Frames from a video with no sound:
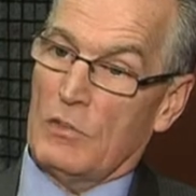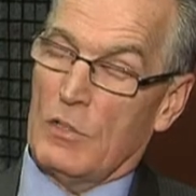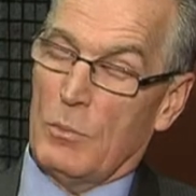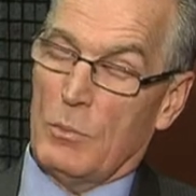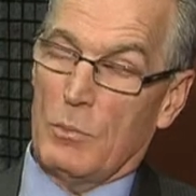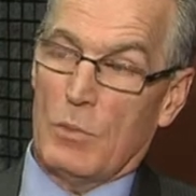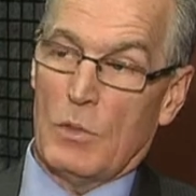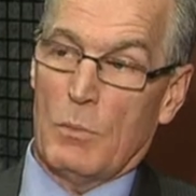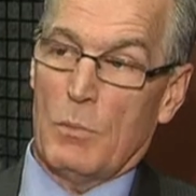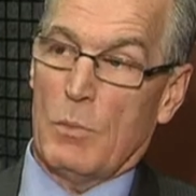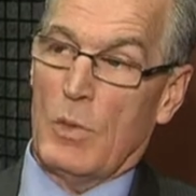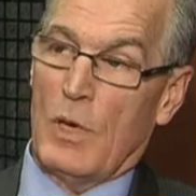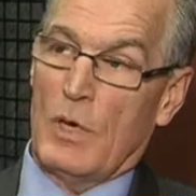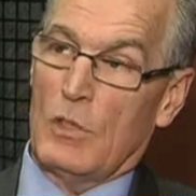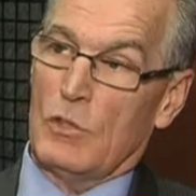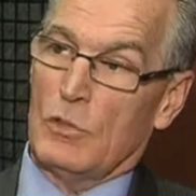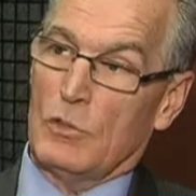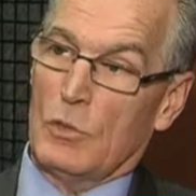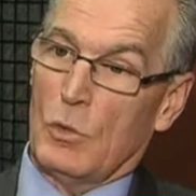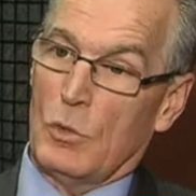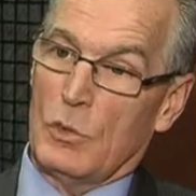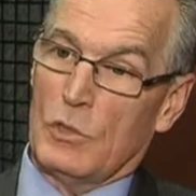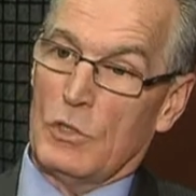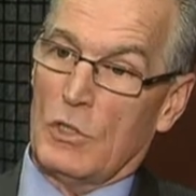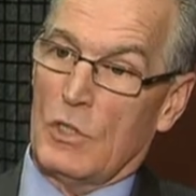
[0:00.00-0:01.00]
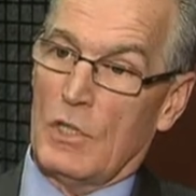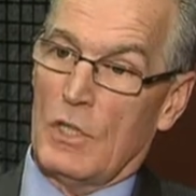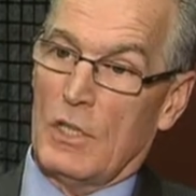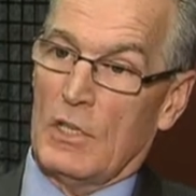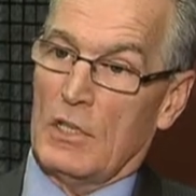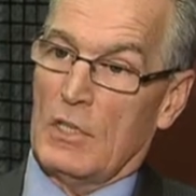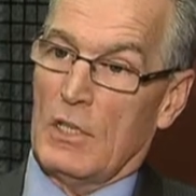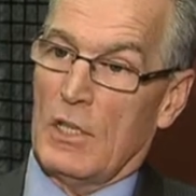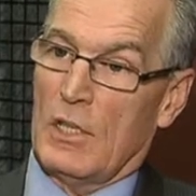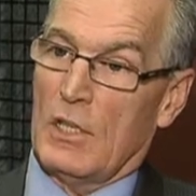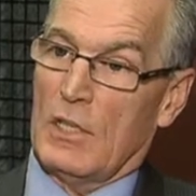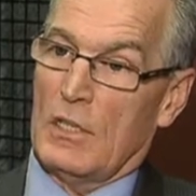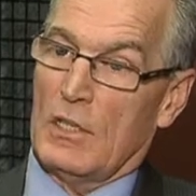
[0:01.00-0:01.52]
The British soldier
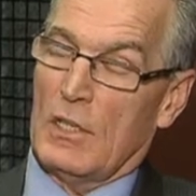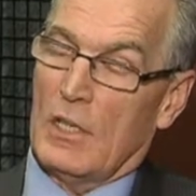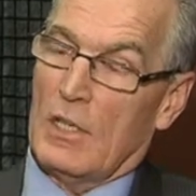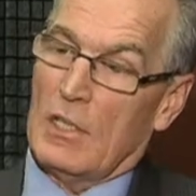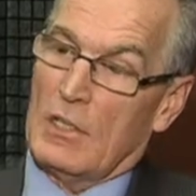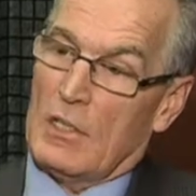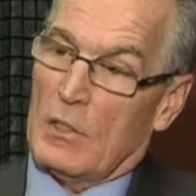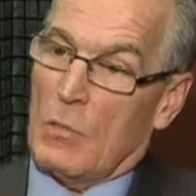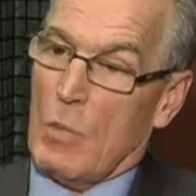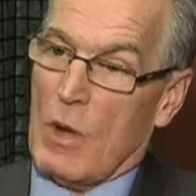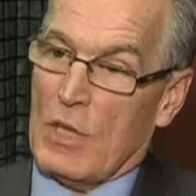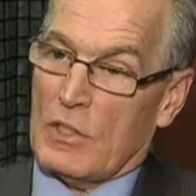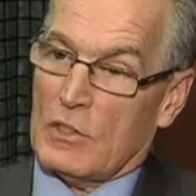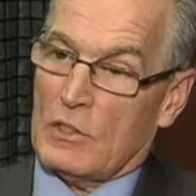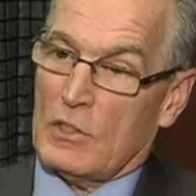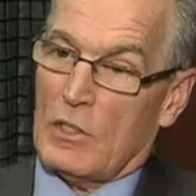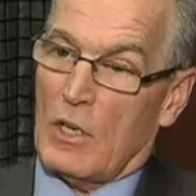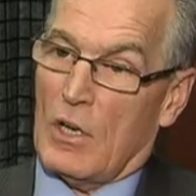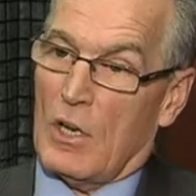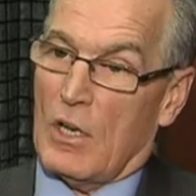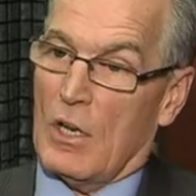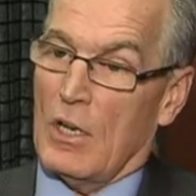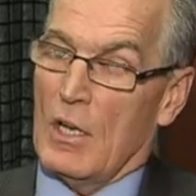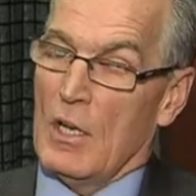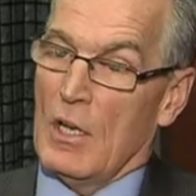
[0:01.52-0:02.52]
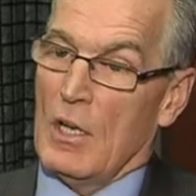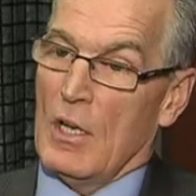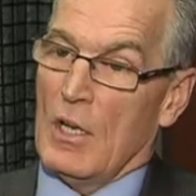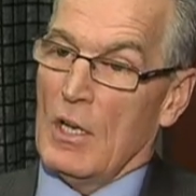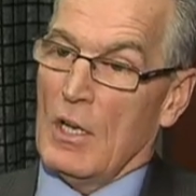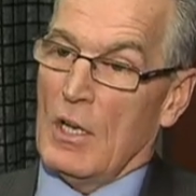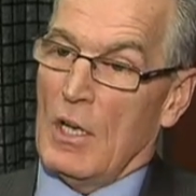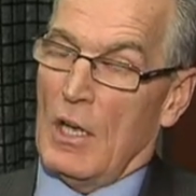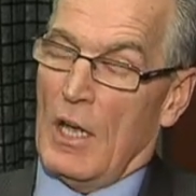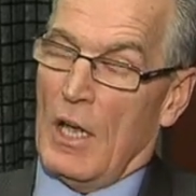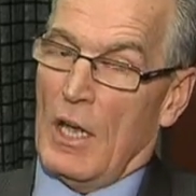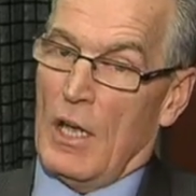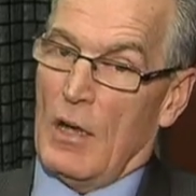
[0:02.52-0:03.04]
in the Watchtower,
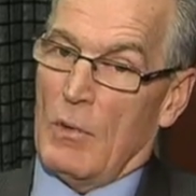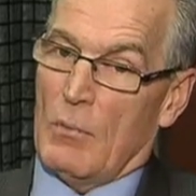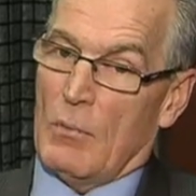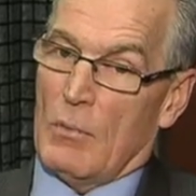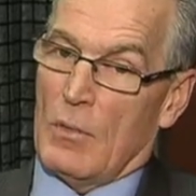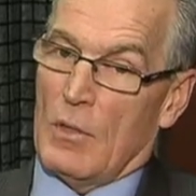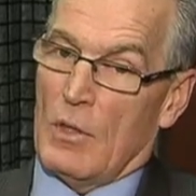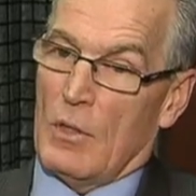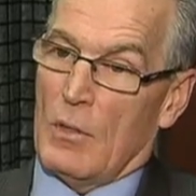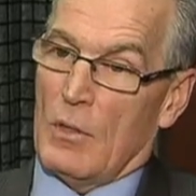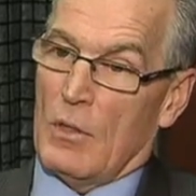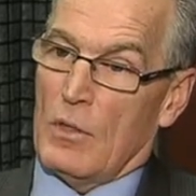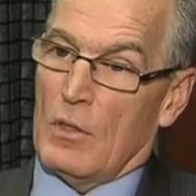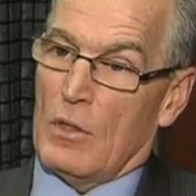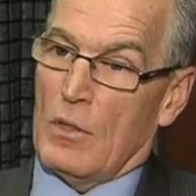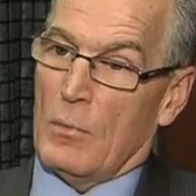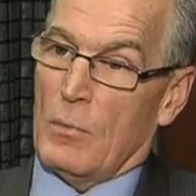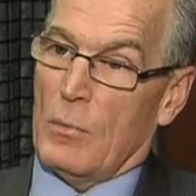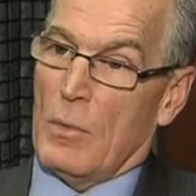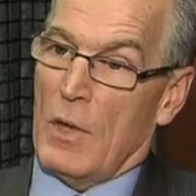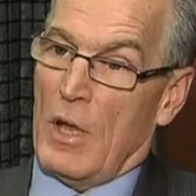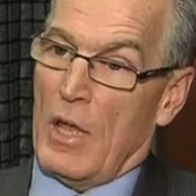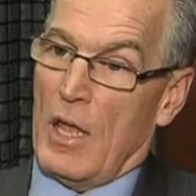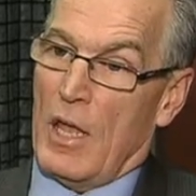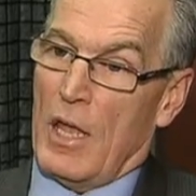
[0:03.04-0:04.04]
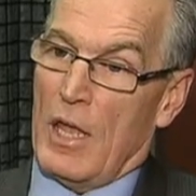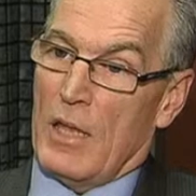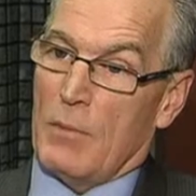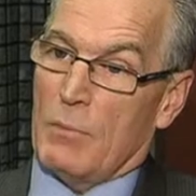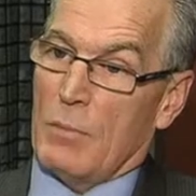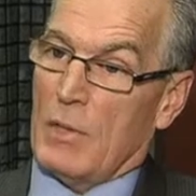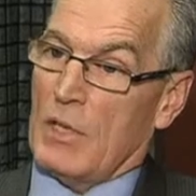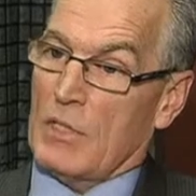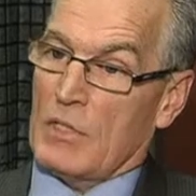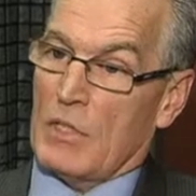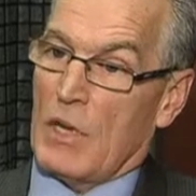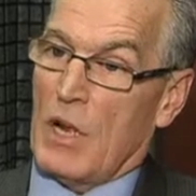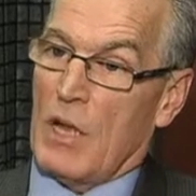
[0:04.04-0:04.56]
a
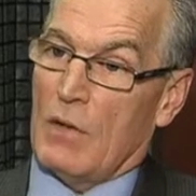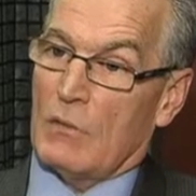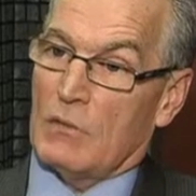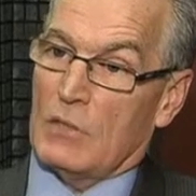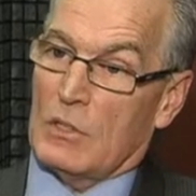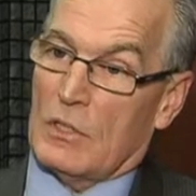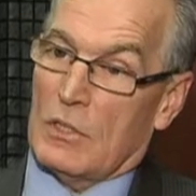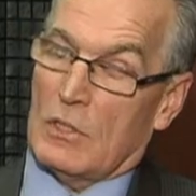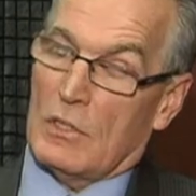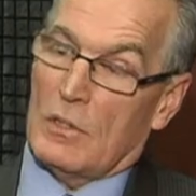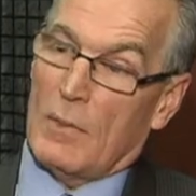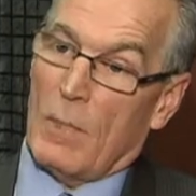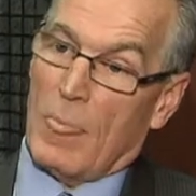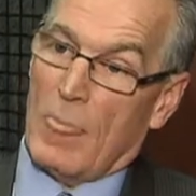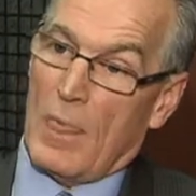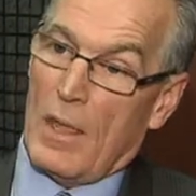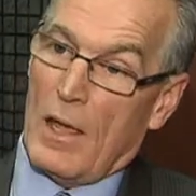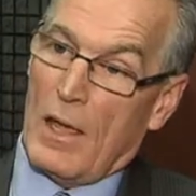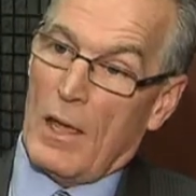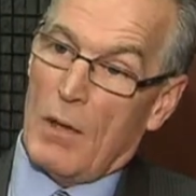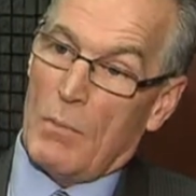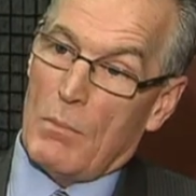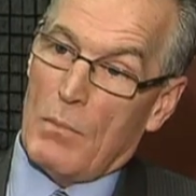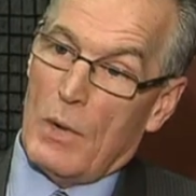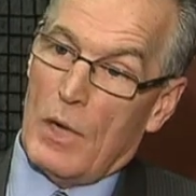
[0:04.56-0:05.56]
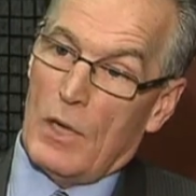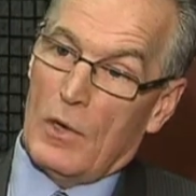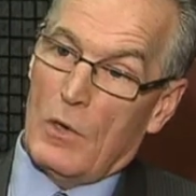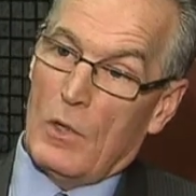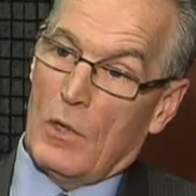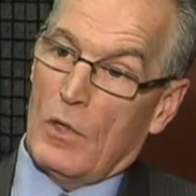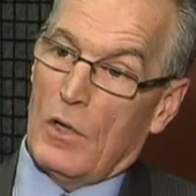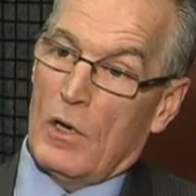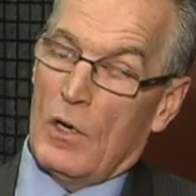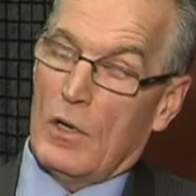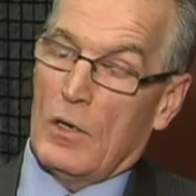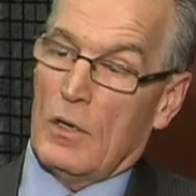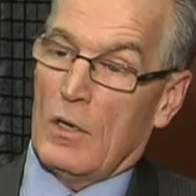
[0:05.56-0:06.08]
prison officer,
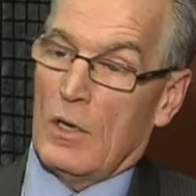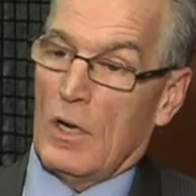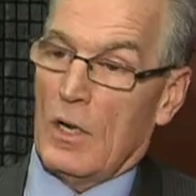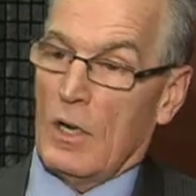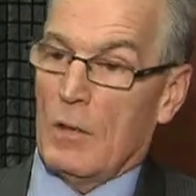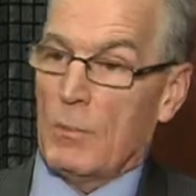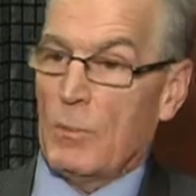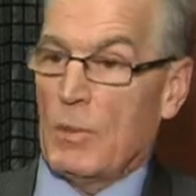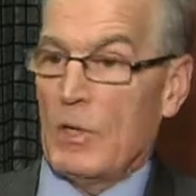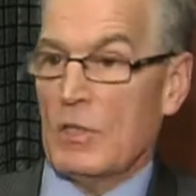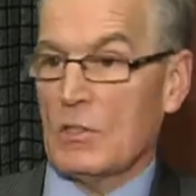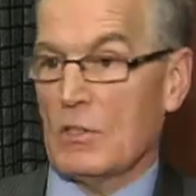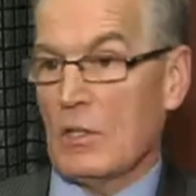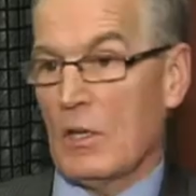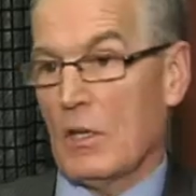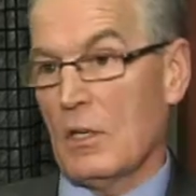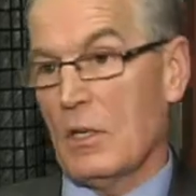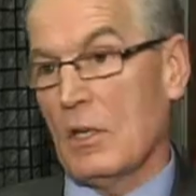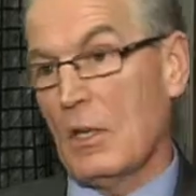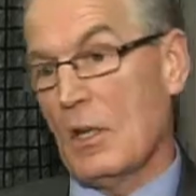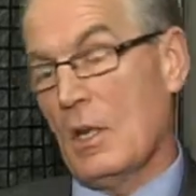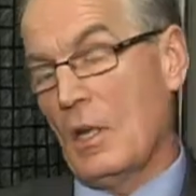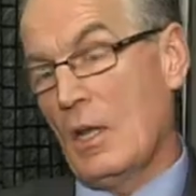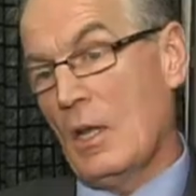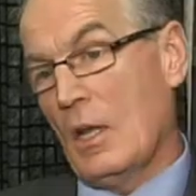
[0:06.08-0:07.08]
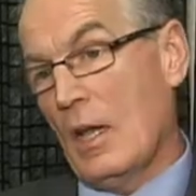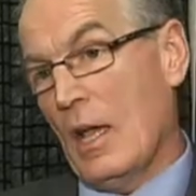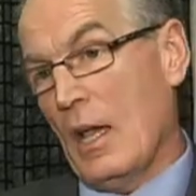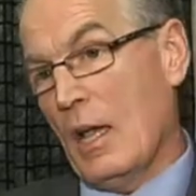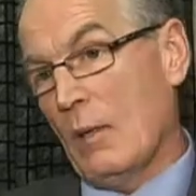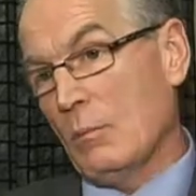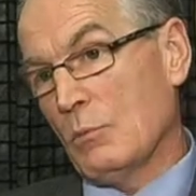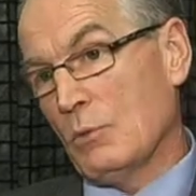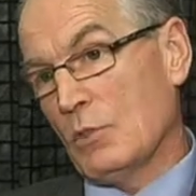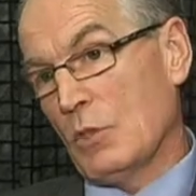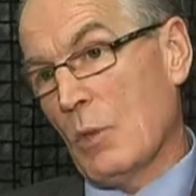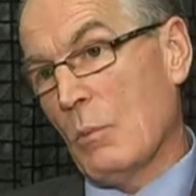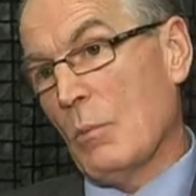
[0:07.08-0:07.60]
another prisoner,
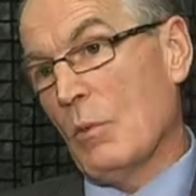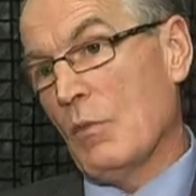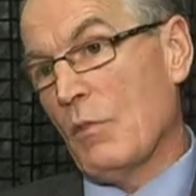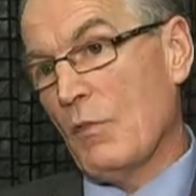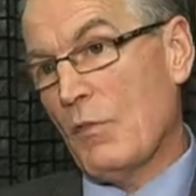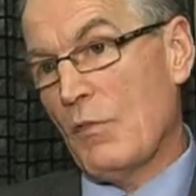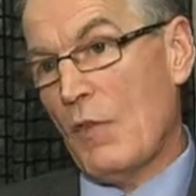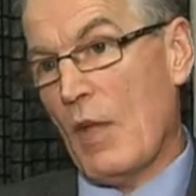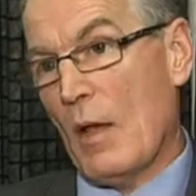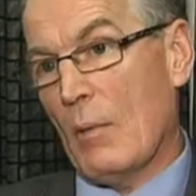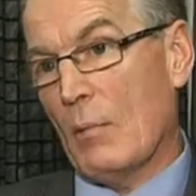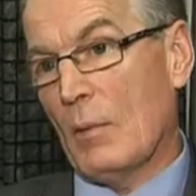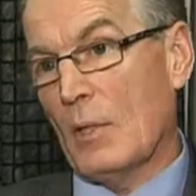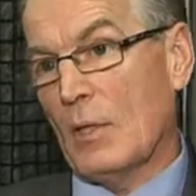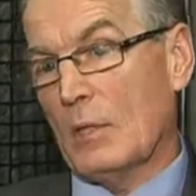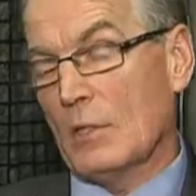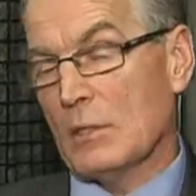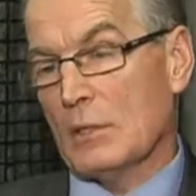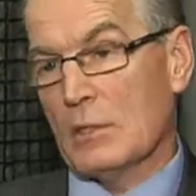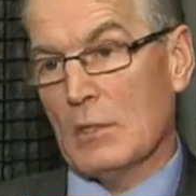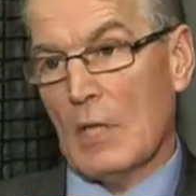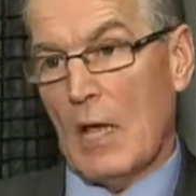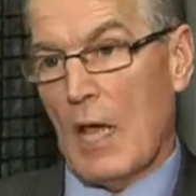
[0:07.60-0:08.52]
some of the families.